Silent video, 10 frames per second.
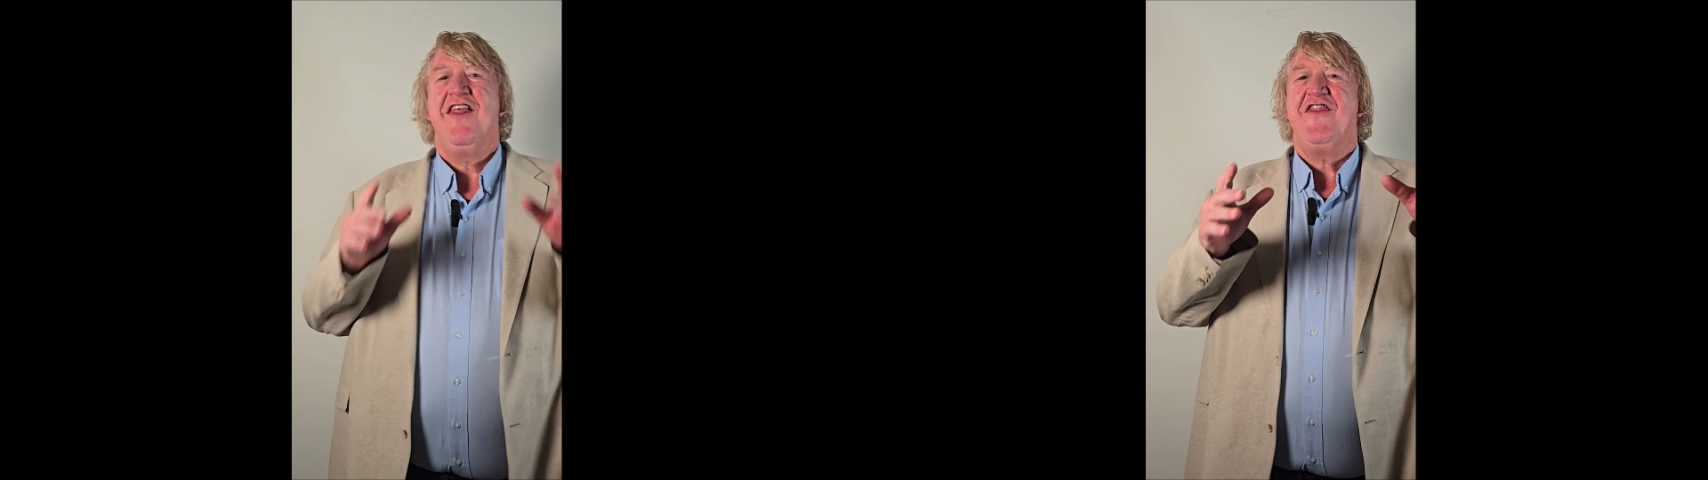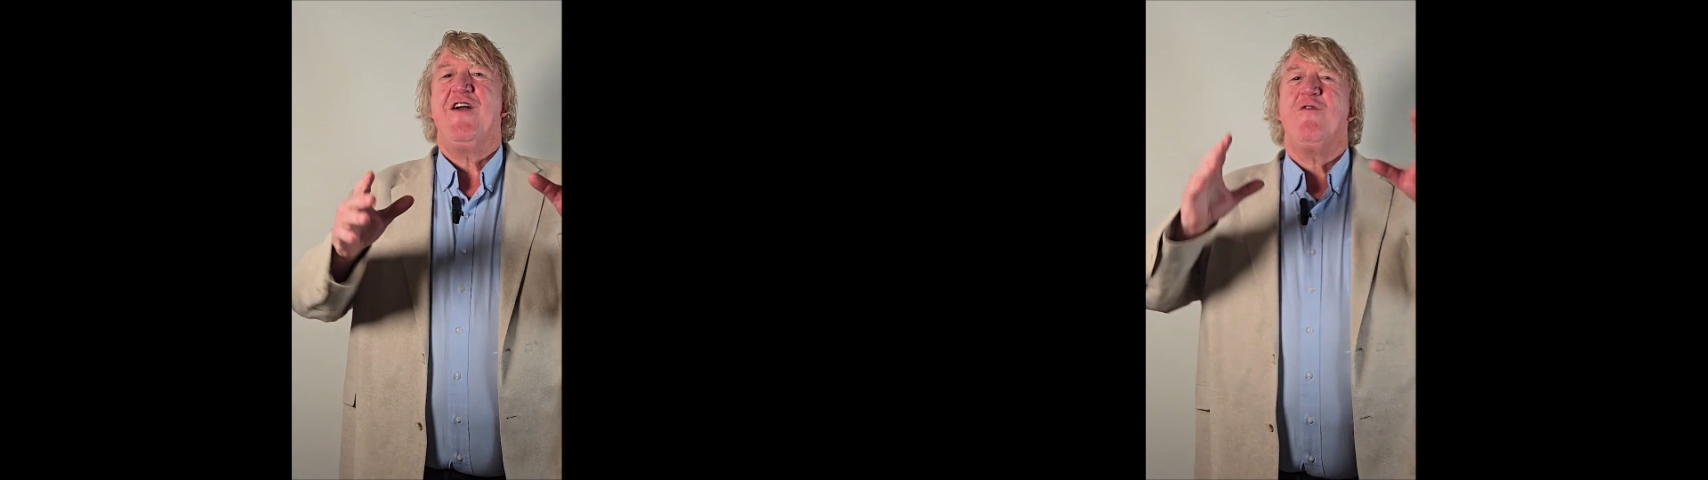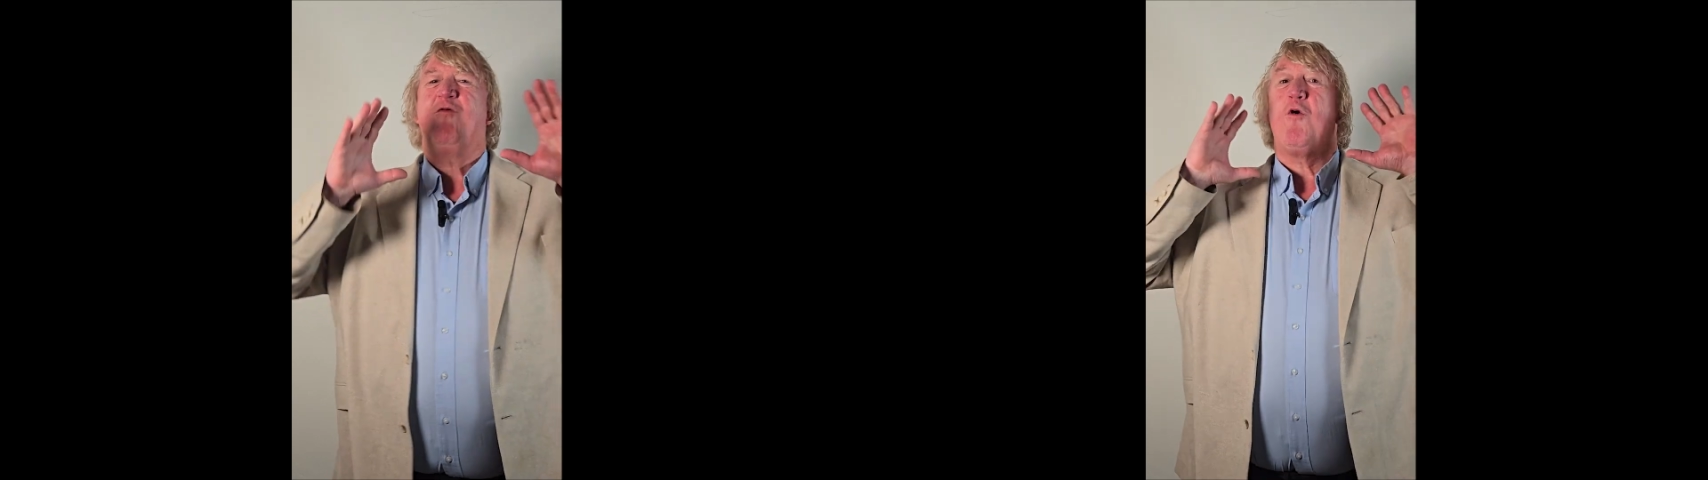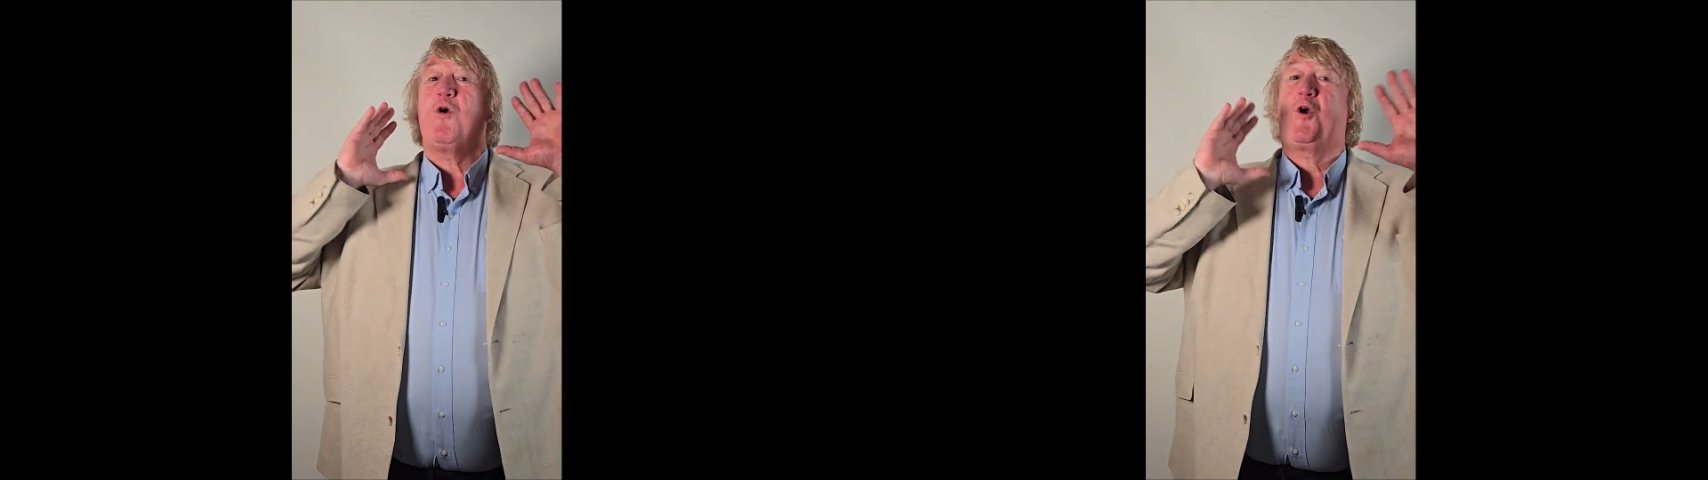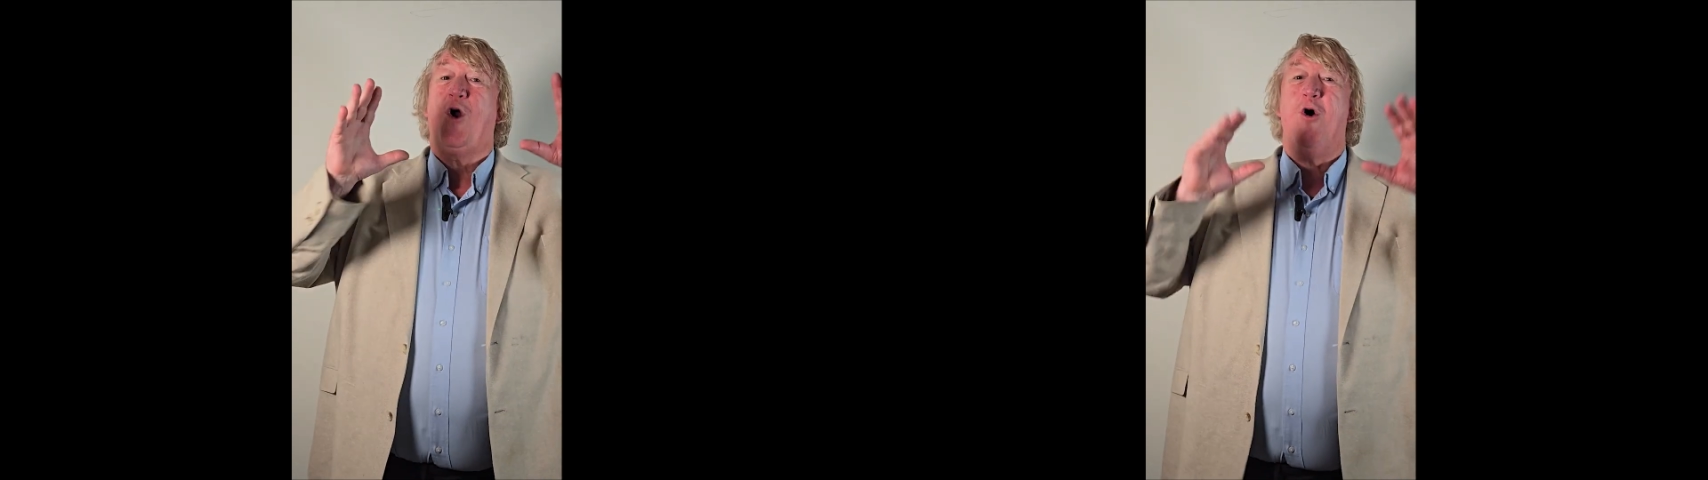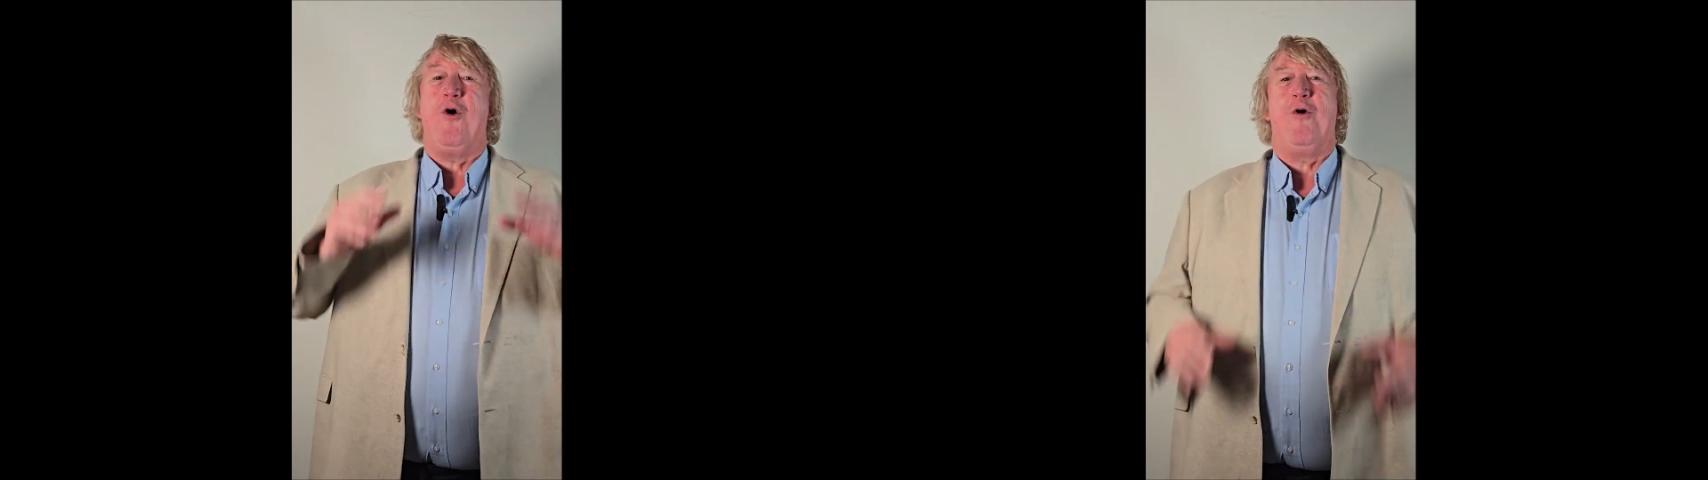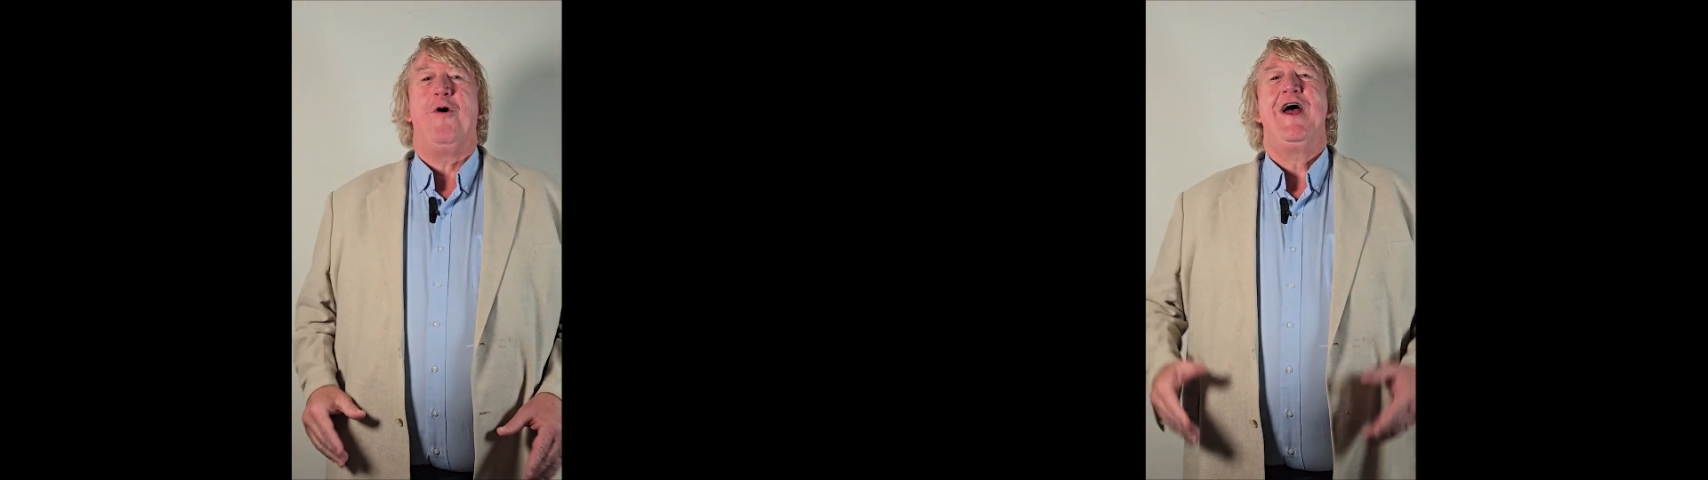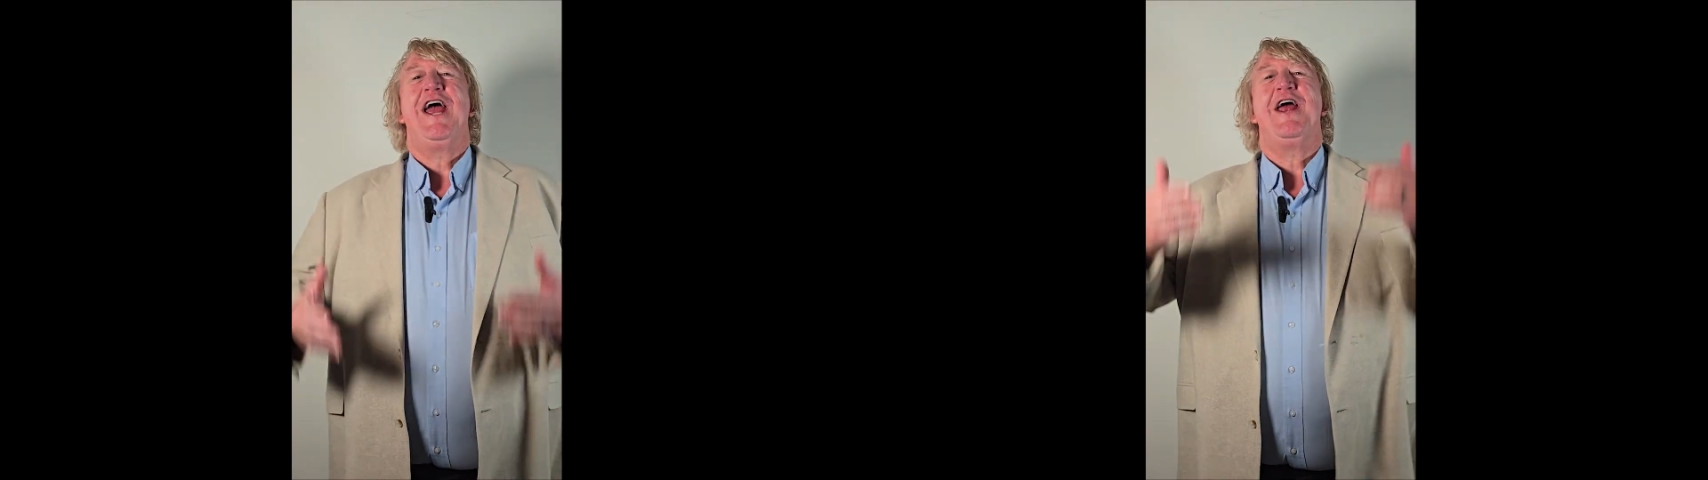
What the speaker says: Therefore, go